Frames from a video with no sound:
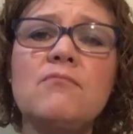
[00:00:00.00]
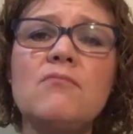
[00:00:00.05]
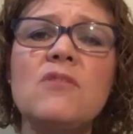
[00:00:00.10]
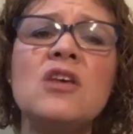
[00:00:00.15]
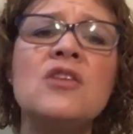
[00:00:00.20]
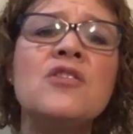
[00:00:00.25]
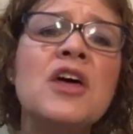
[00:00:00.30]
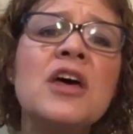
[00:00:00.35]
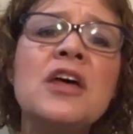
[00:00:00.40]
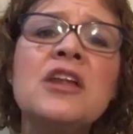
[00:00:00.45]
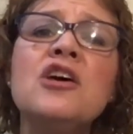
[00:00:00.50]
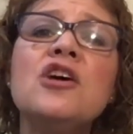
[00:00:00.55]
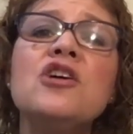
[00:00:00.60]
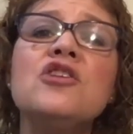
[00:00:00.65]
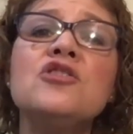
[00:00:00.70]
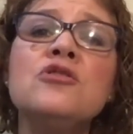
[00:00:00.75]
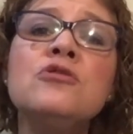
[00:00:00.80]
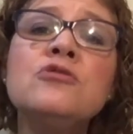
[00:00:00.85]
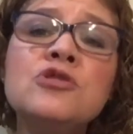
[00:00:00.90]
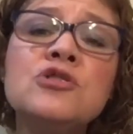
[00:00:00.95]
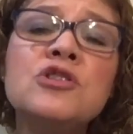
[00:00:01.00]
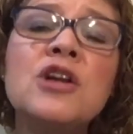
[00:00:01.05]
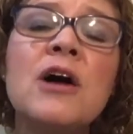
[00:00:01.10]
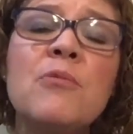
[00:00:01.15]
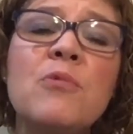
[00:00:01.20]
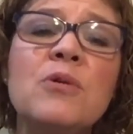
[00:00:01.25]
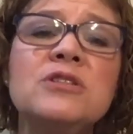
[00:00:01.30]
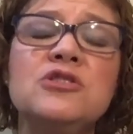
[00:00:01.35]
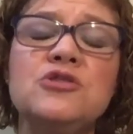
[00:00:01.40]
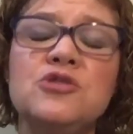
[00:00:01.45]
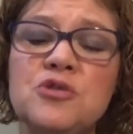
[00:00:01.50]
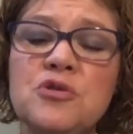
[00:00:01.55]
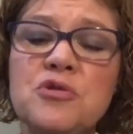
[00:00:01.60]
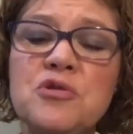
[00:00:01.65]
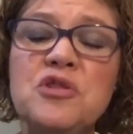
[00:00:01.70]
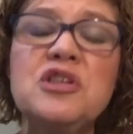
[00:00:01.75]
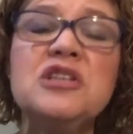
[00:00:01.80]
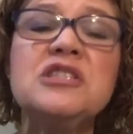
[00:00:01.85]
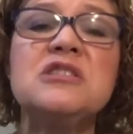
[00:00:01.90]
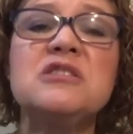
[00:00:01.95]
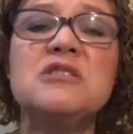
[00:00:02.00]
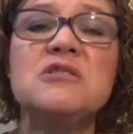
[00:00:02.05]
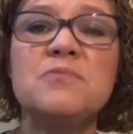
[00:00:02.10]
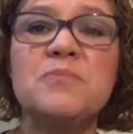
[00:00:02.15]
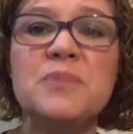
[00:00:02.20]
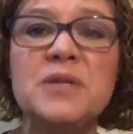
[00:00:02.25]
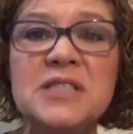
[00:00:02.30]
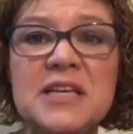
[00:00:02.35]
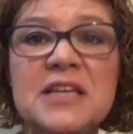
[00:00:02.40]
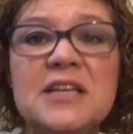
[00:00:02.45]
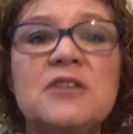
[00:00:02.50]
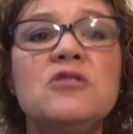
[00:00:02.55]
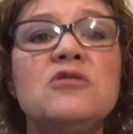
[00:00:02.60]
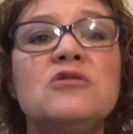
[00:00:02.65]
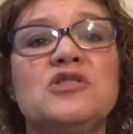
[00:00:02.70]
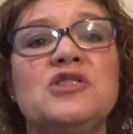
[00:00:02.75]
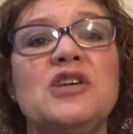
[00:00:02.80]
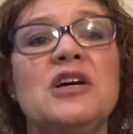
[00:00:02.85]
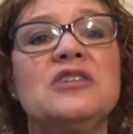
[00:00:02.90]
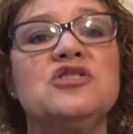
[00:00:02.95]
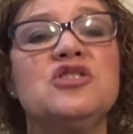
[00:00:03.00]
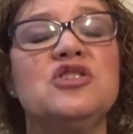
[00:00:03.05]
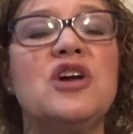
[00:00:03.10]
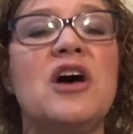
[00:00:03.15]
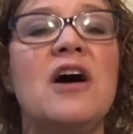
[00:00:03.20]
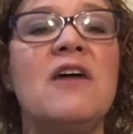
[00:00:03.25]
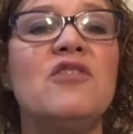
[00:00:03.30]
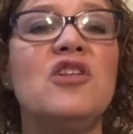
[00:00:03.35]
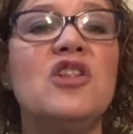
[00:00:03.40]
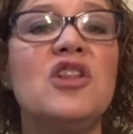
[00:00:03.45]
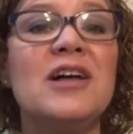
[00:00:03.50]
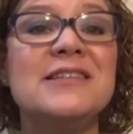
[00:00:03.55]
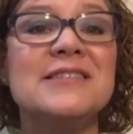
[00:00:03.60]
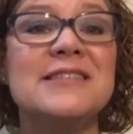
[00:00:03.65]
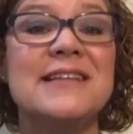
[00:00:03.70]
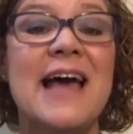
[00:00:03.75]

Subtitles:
then you do not want to do this particular section of the lesson.